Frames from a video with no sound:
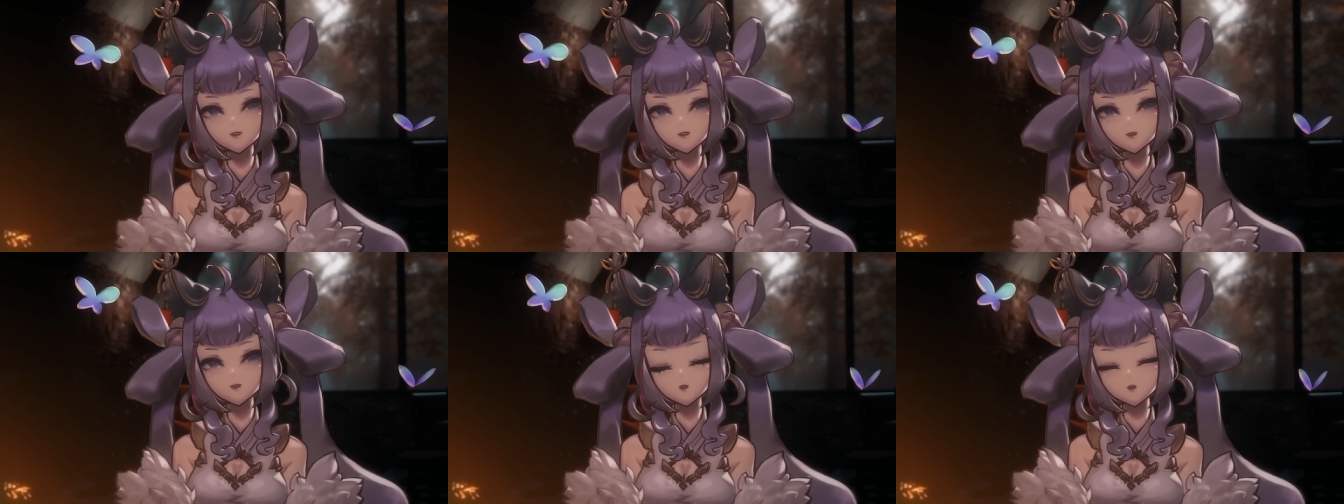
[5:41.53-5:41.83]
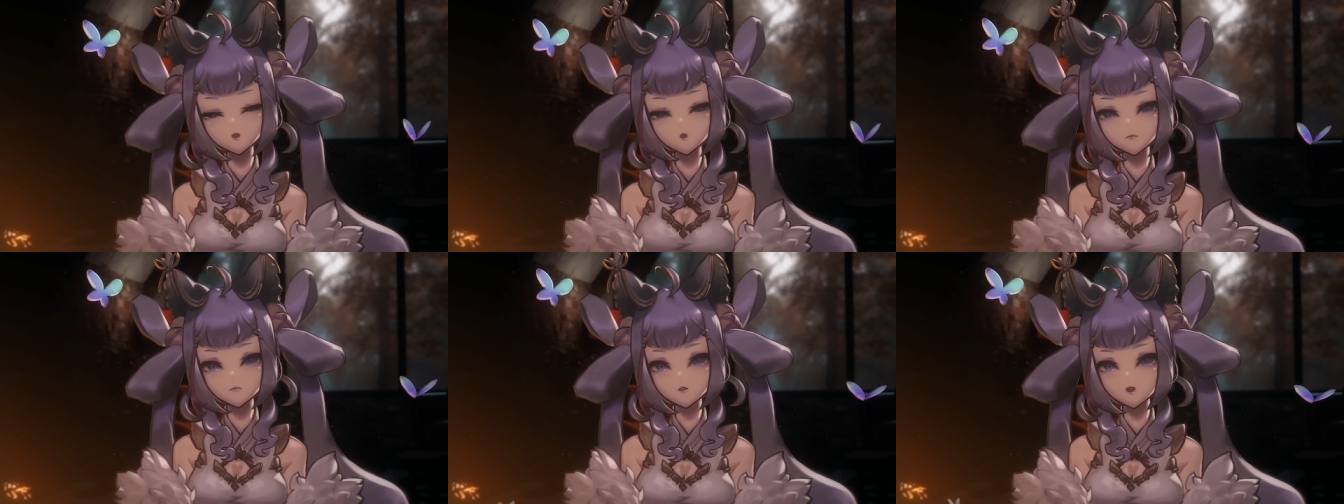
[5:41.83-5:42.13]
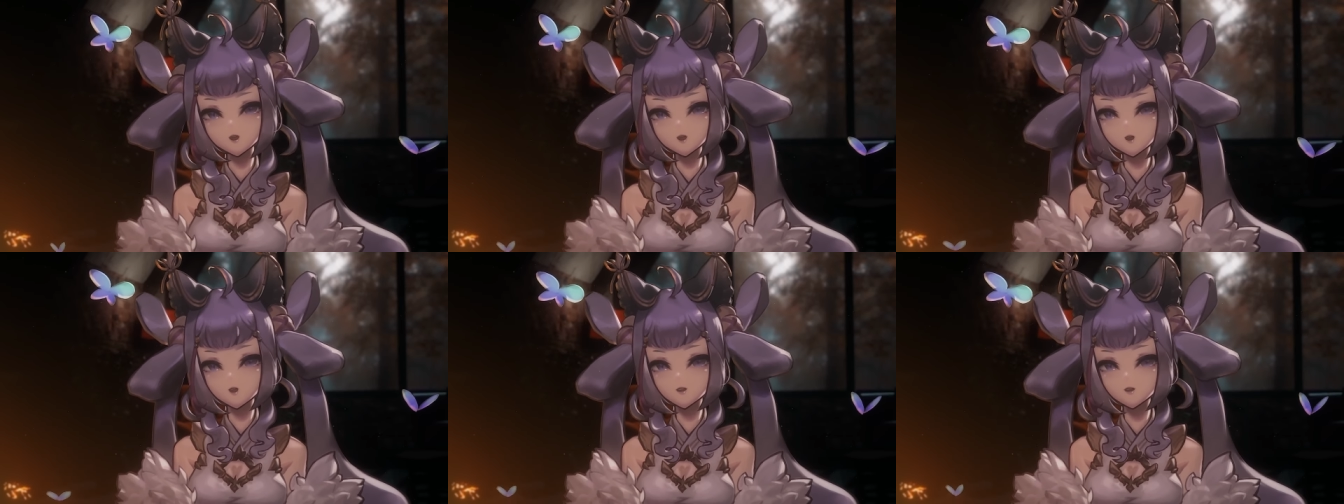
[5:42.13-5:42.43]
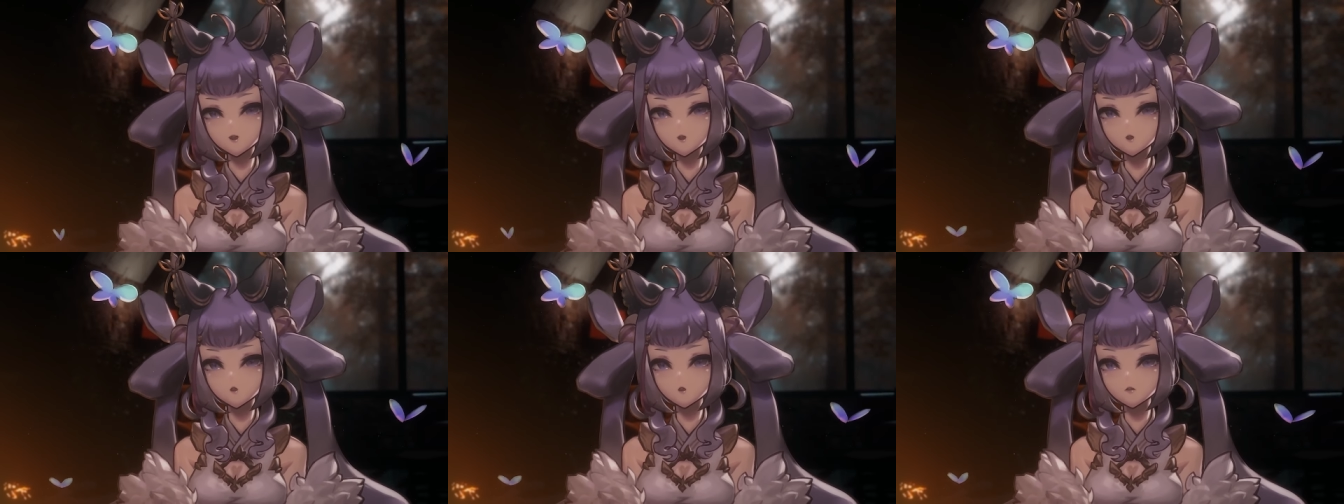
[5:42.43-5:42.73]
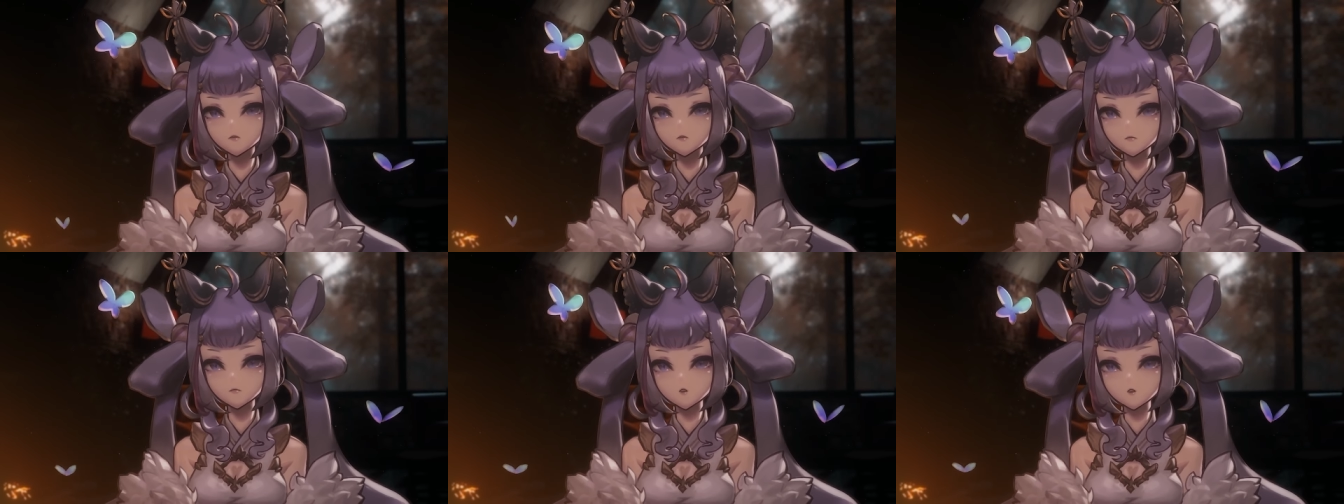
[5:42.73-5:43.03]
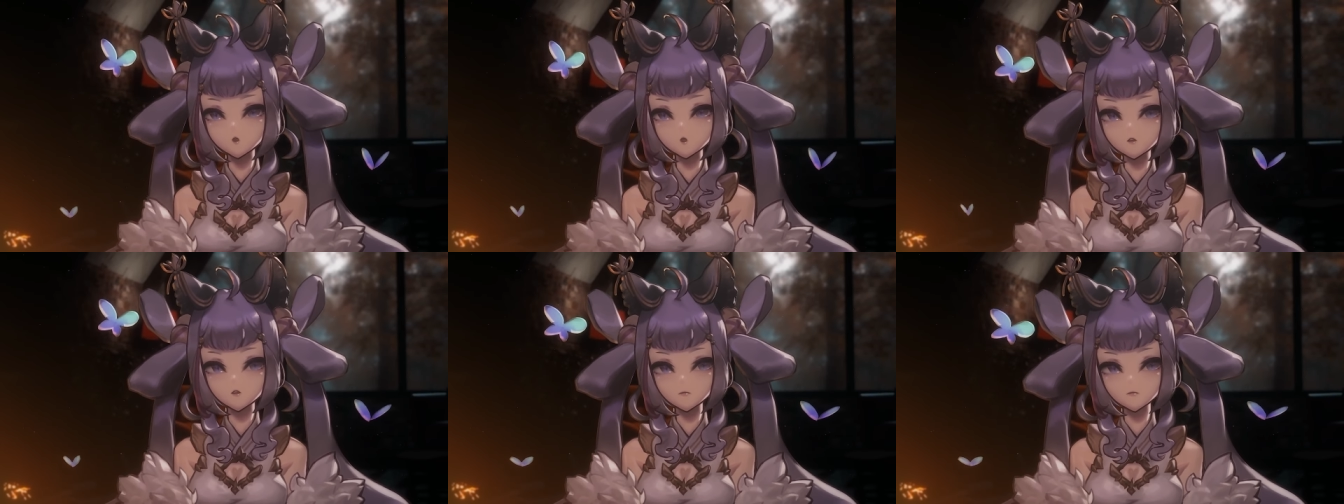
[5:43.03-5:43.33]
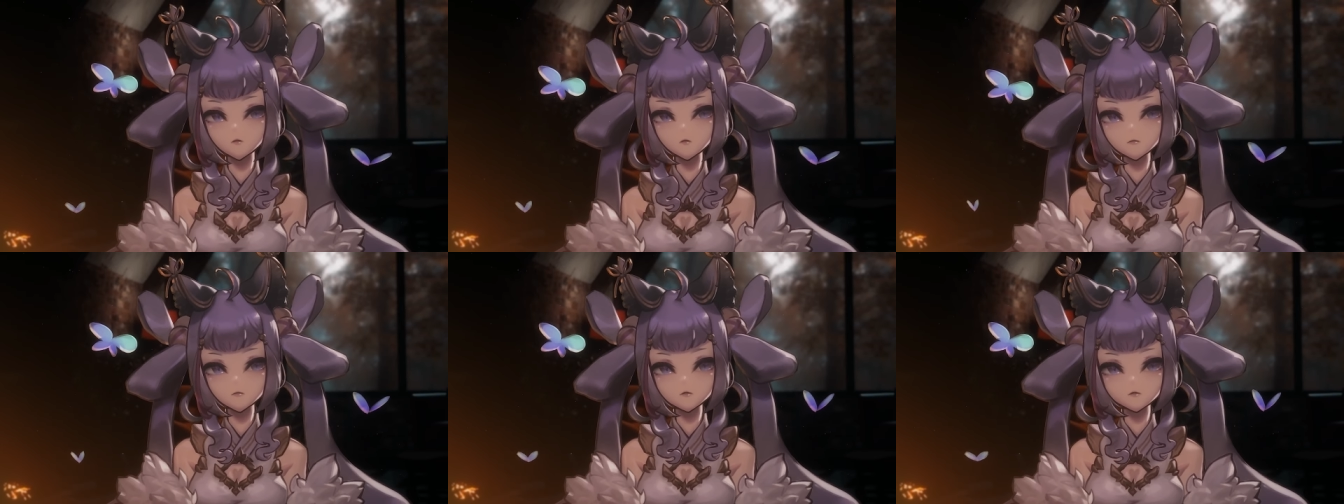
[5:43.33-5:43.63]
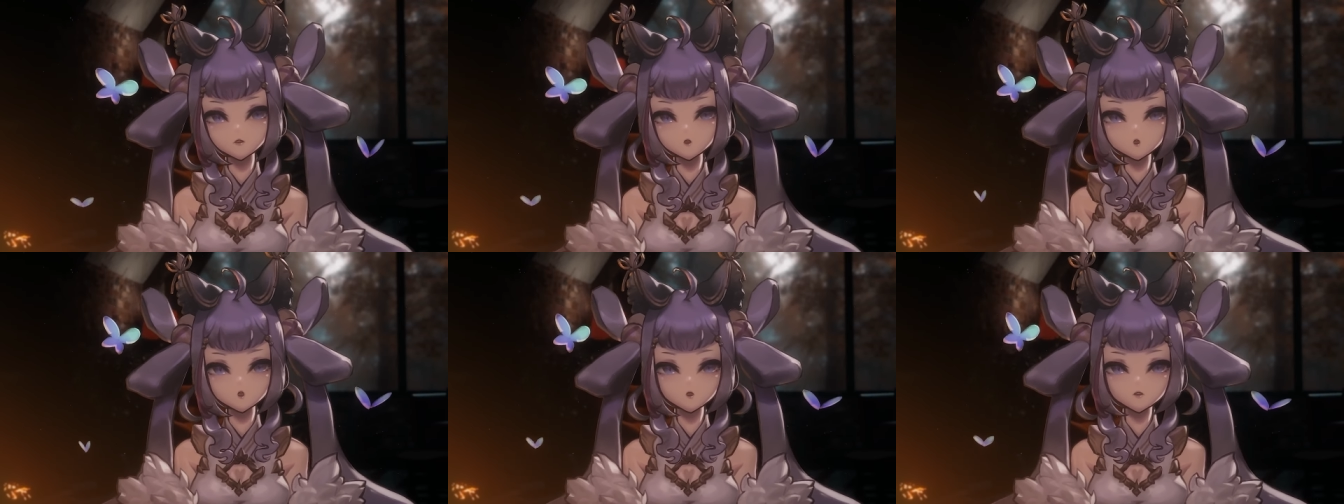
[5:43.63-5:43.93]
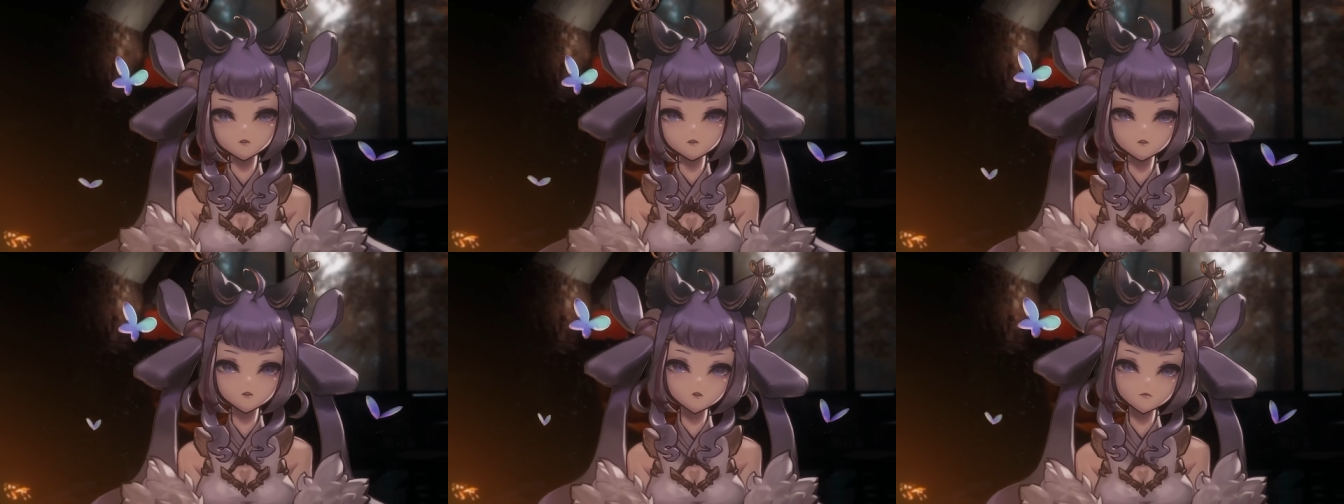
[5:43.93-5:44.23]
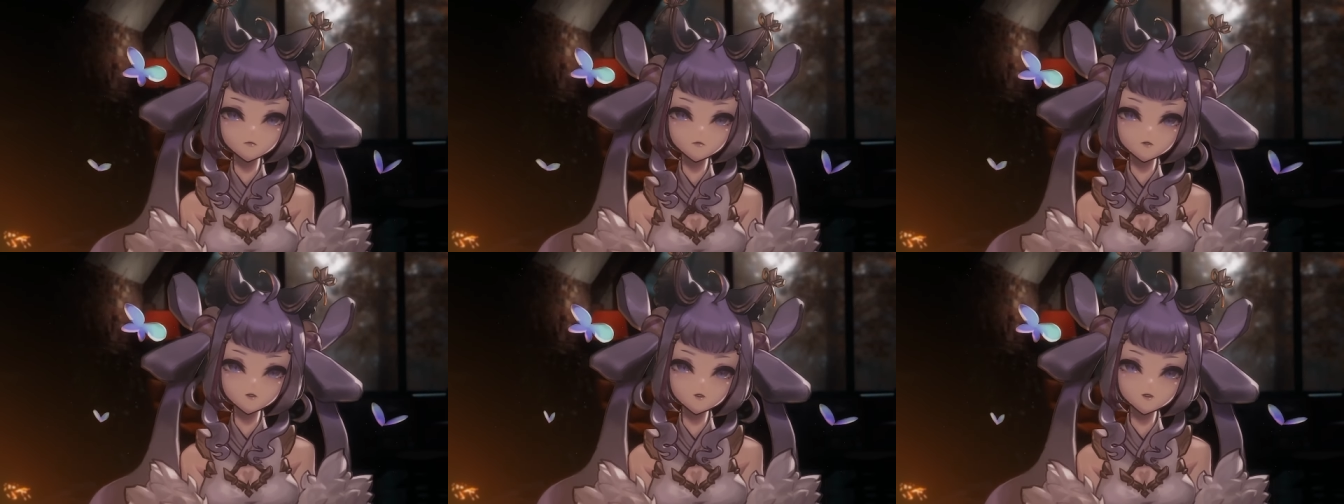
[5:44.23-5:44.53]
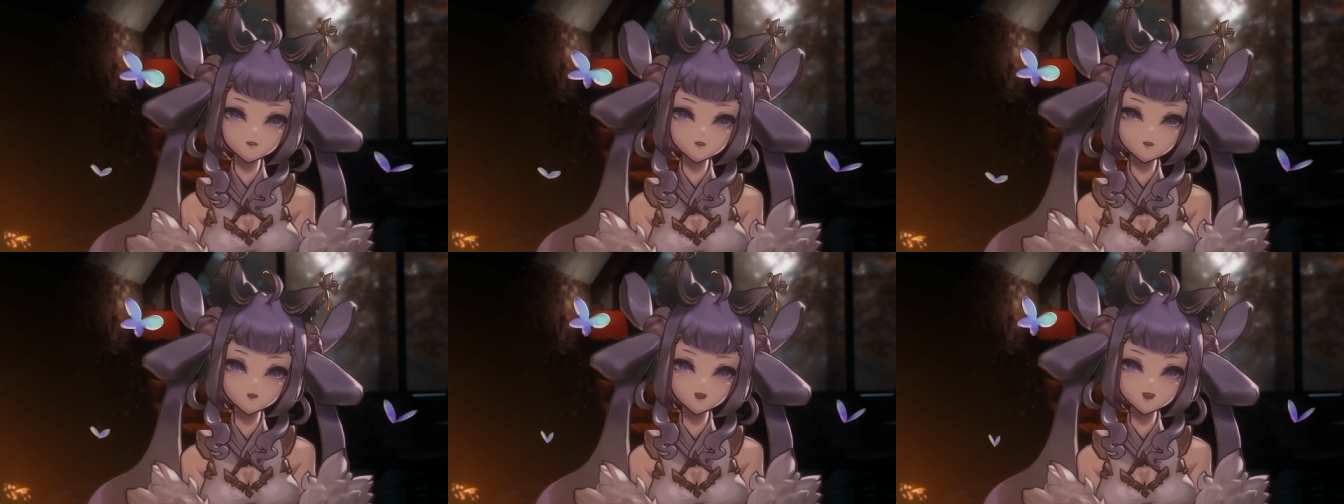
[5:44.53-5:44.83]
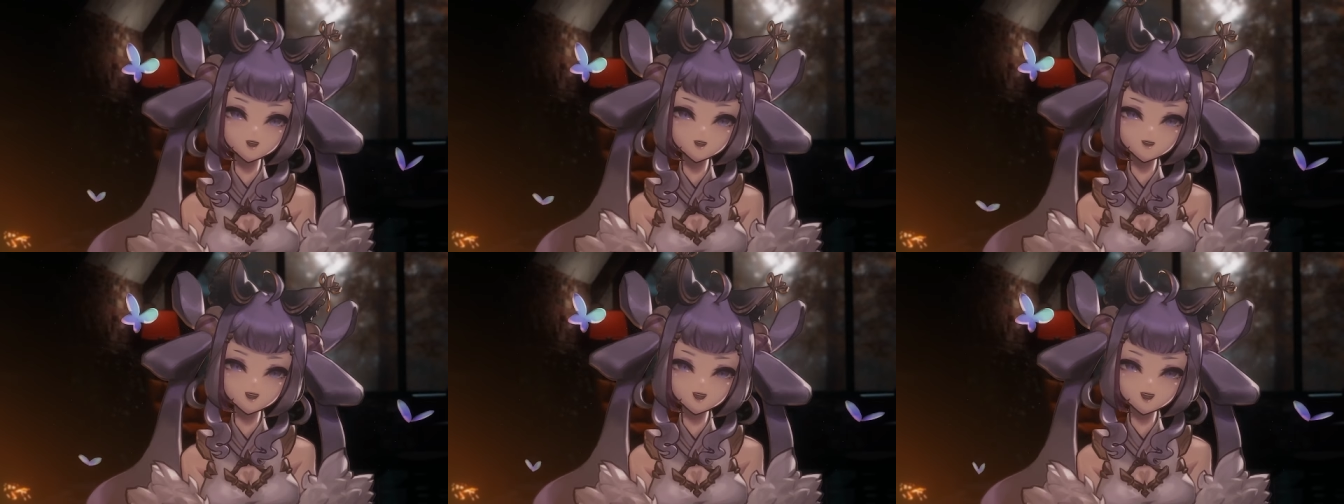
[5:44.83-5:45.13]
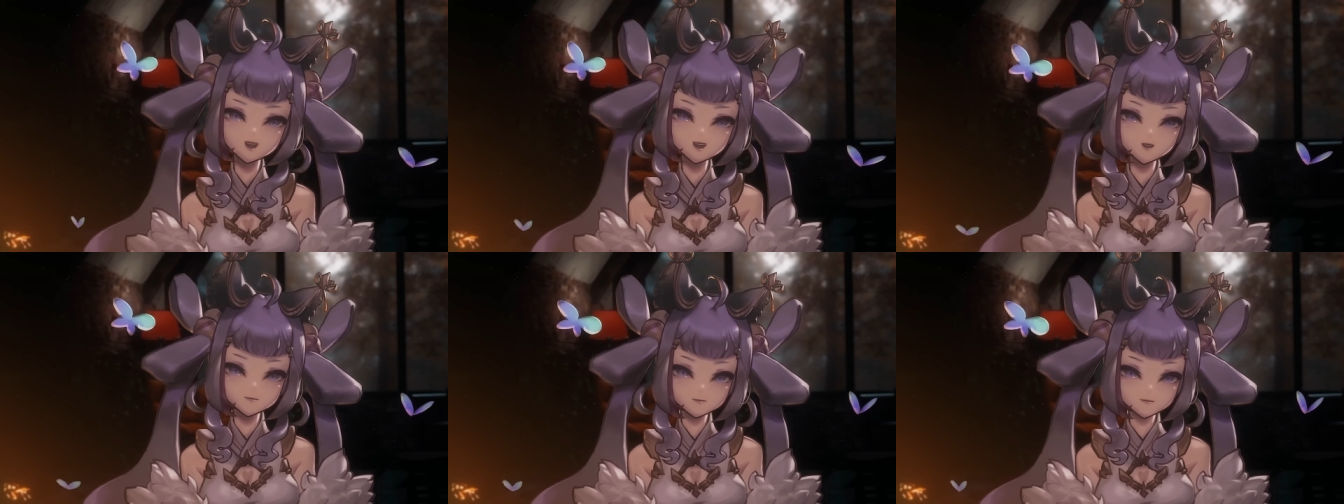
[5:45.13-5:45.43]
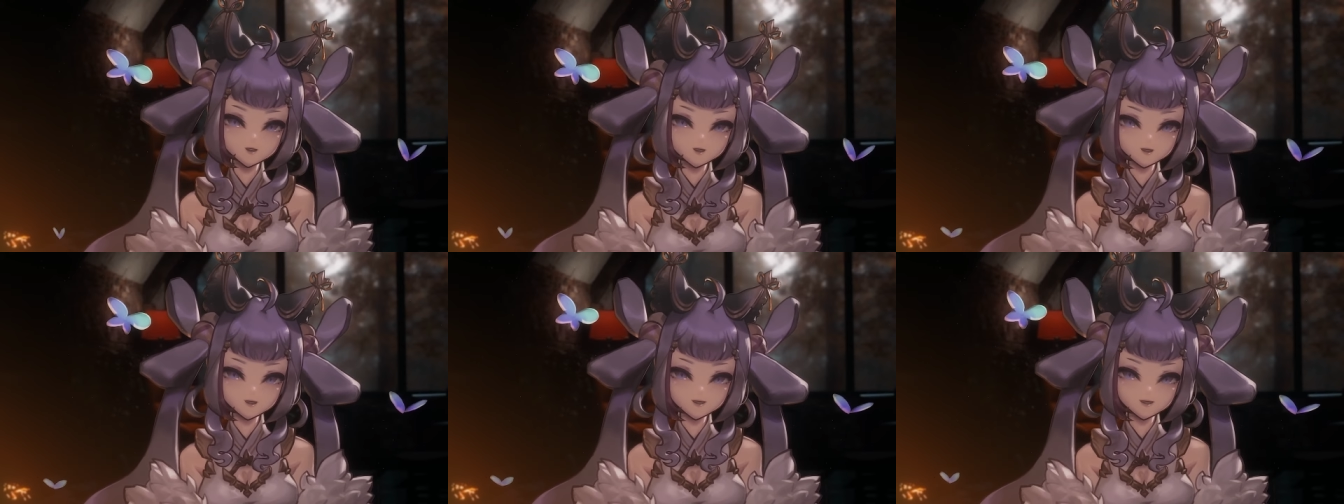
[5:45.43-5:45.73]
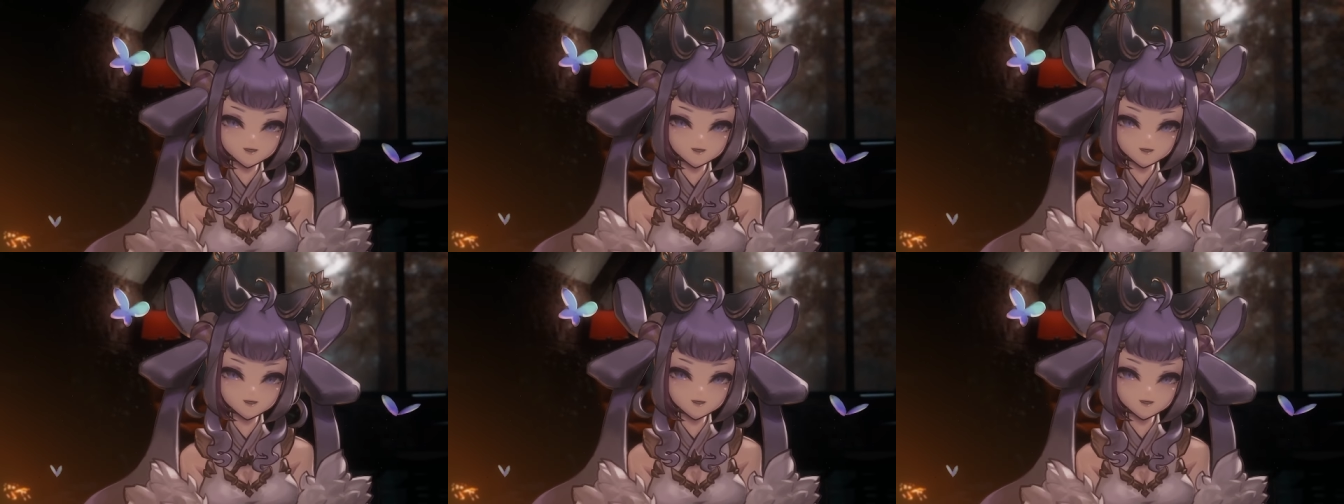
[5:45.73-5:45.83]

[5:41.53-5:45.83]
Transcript: the place that you feel most comfortable and happy in.